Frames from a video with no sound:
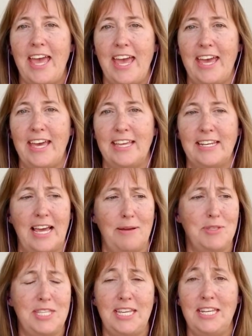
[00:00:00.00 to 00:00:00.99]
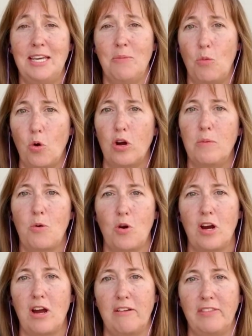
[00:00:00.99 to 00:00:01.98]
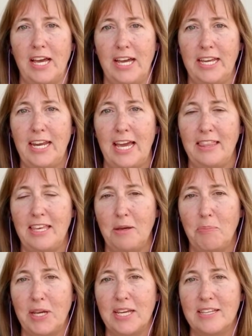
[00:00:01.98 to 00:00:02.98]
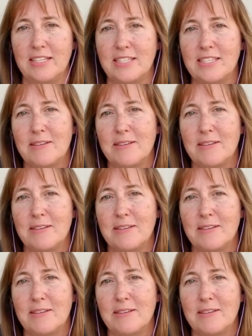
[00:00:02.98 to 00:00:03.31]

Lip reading: and I'm seeing it more and more online, I think because